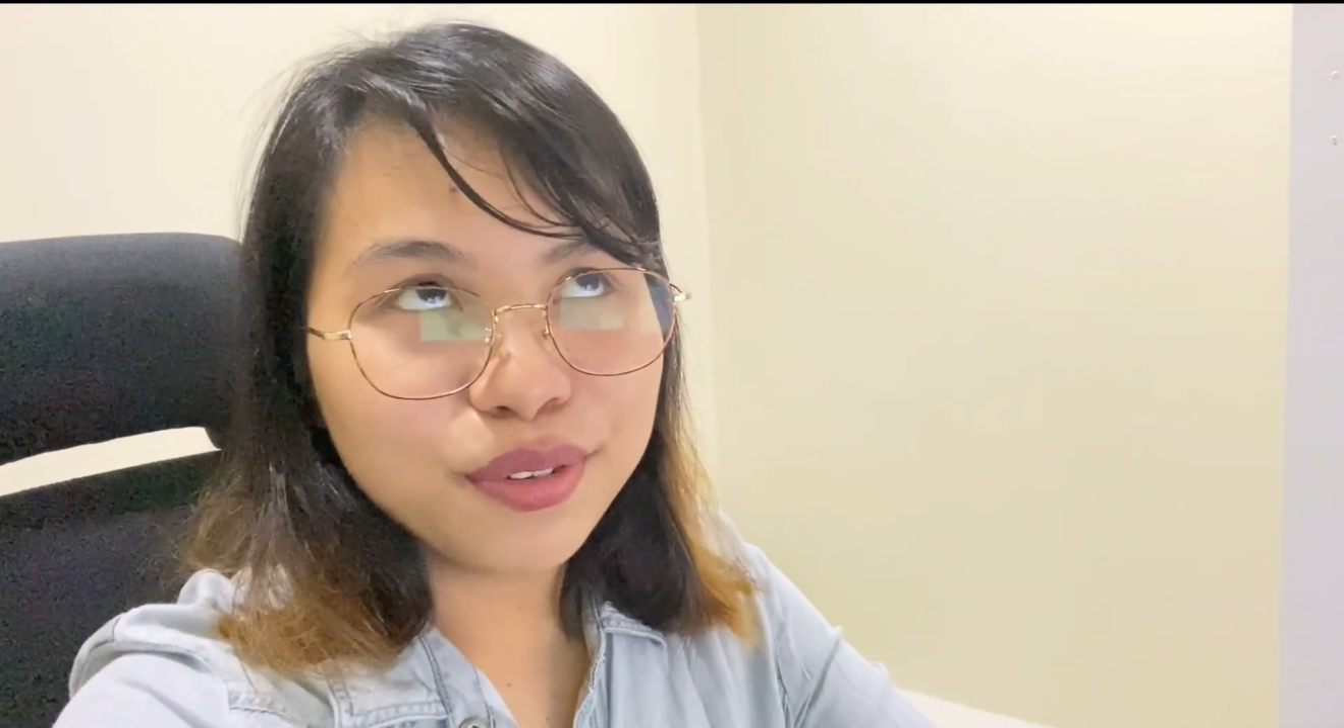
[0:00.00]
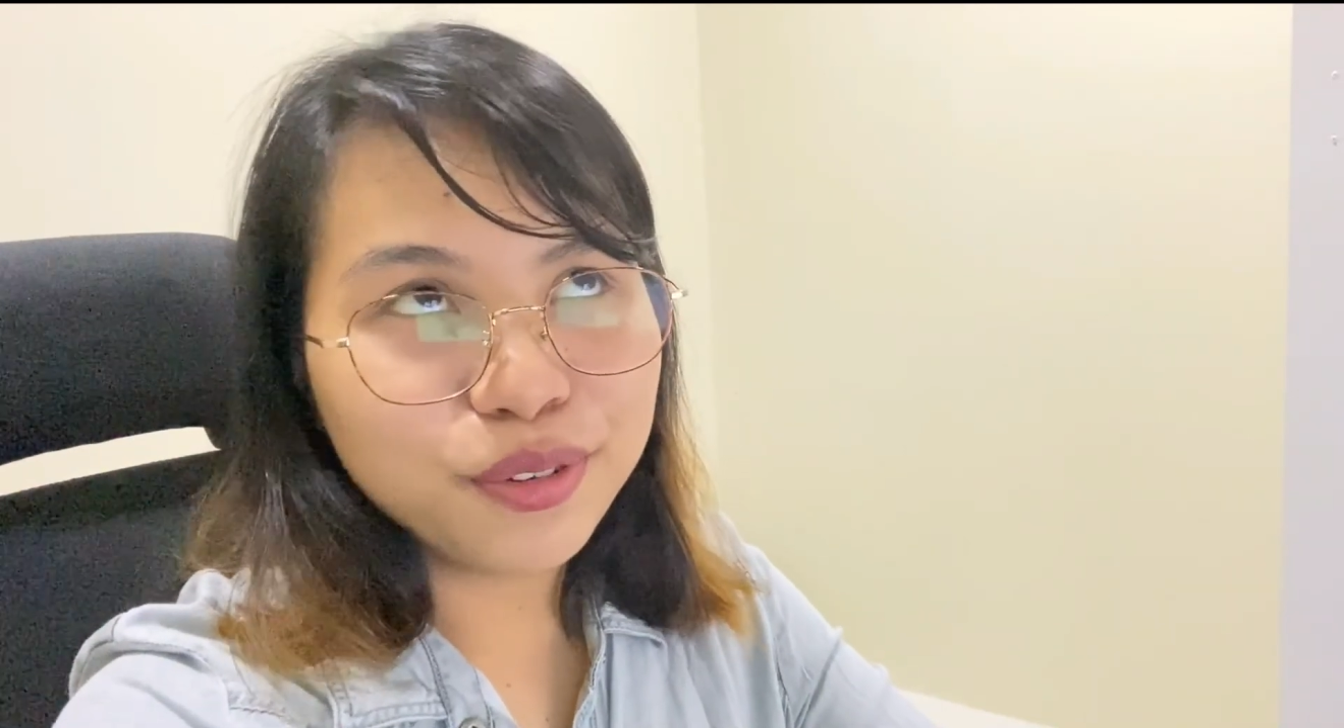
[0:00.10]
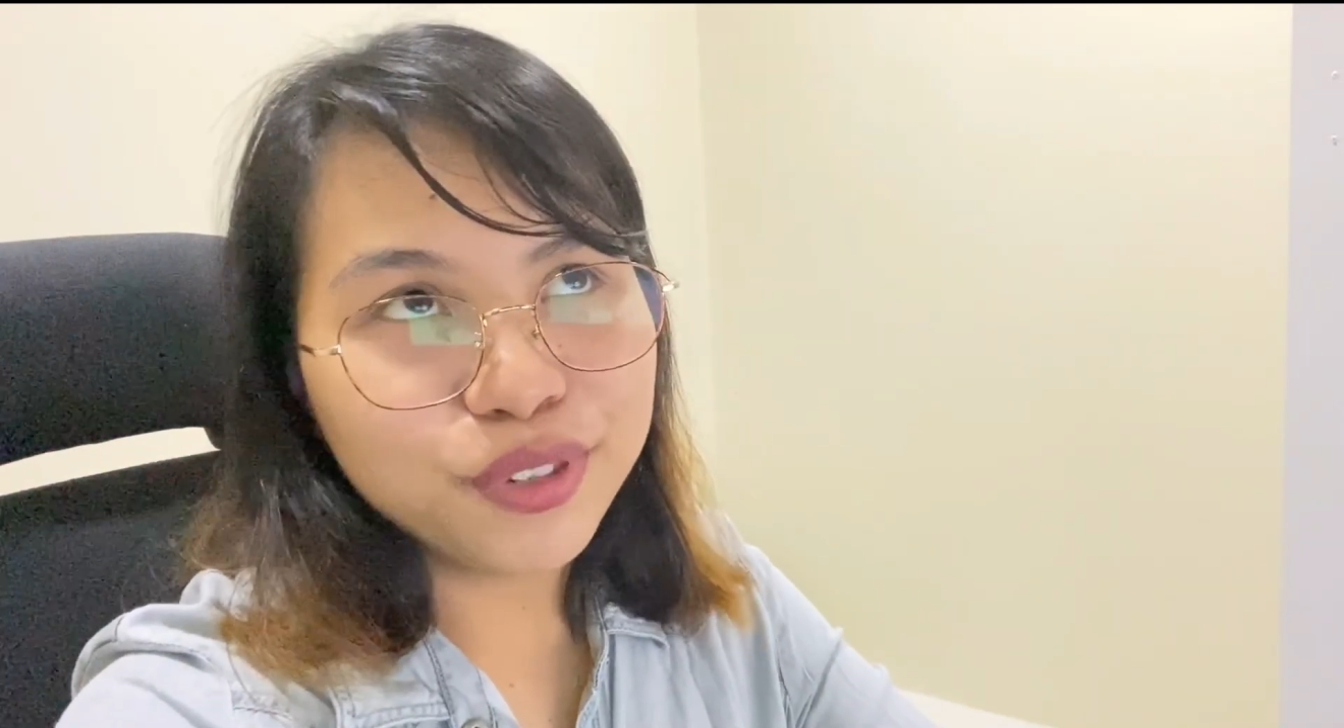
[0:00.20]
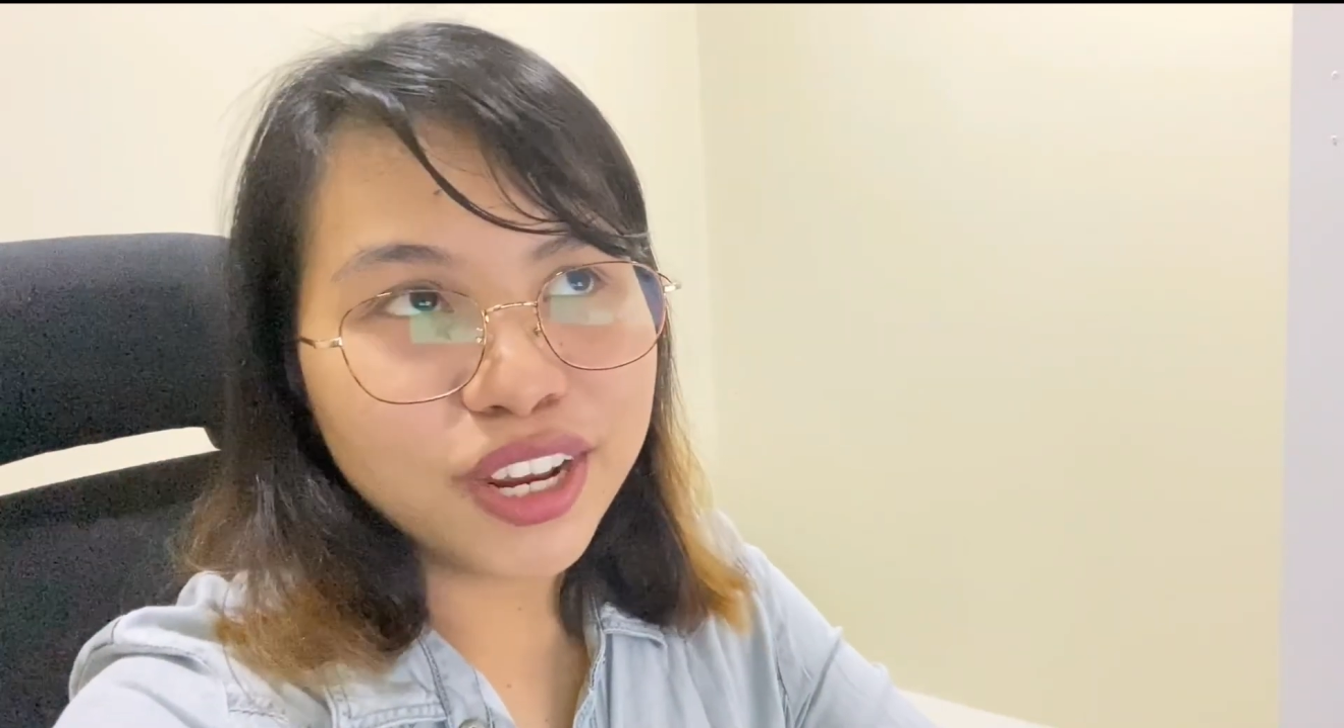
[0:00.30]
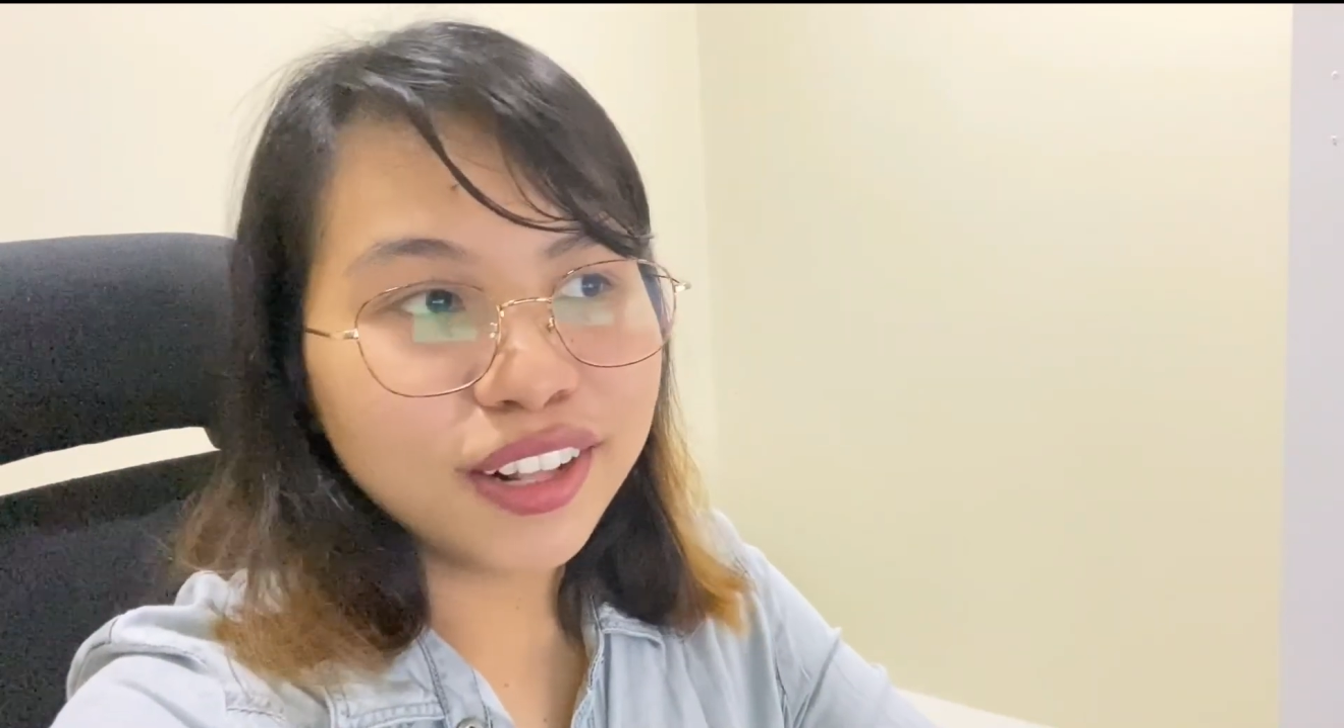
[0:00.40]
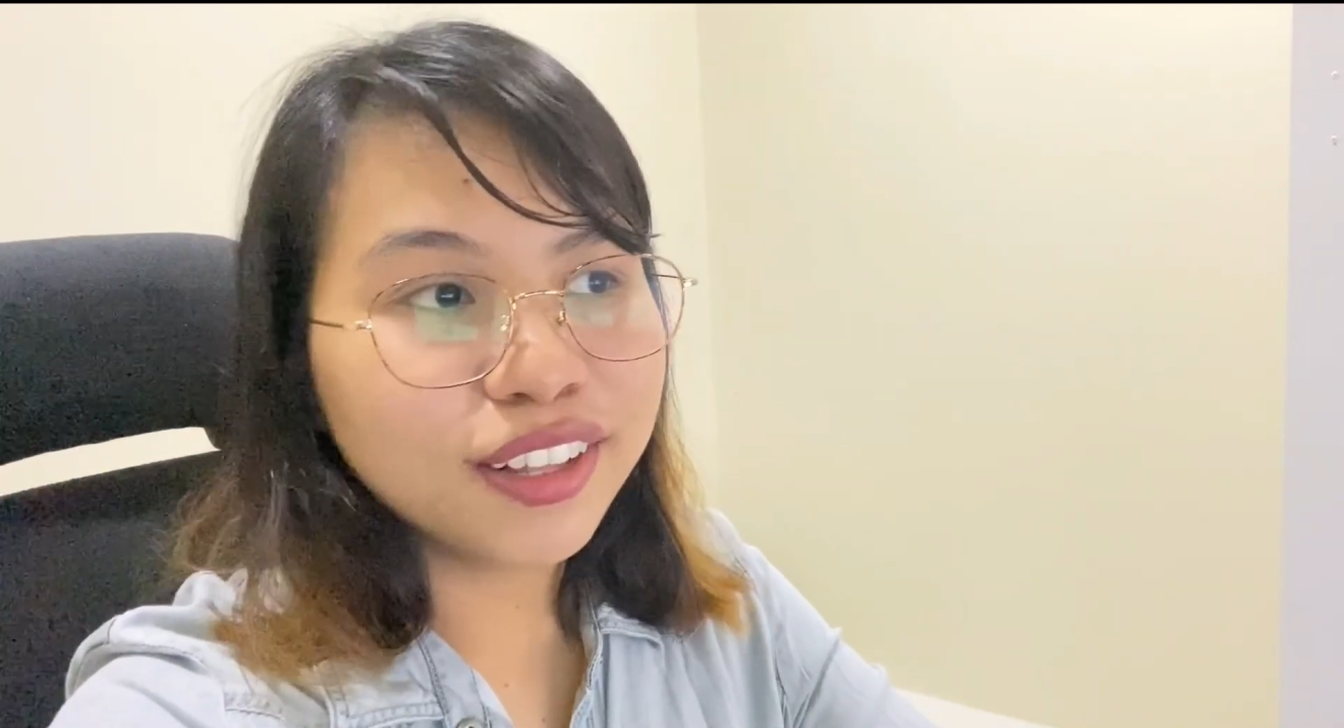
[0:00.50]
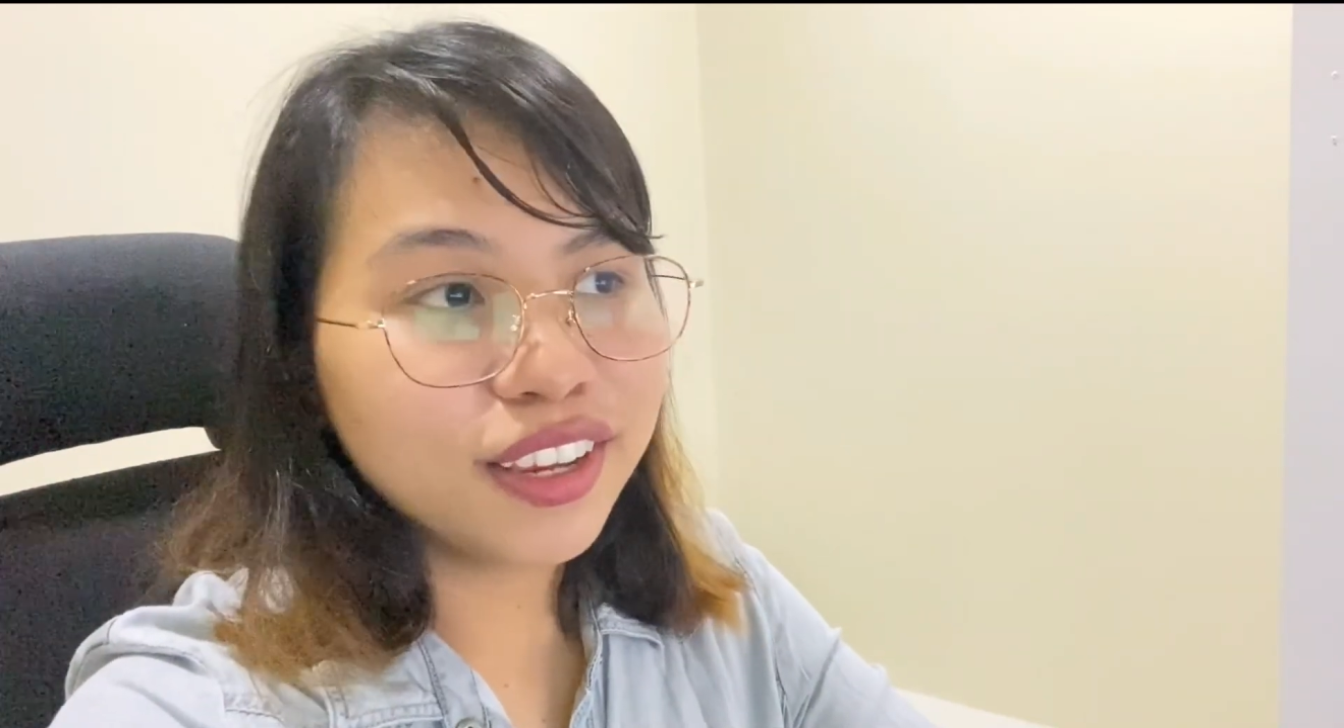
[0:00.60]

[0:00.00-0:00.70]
YouTube channel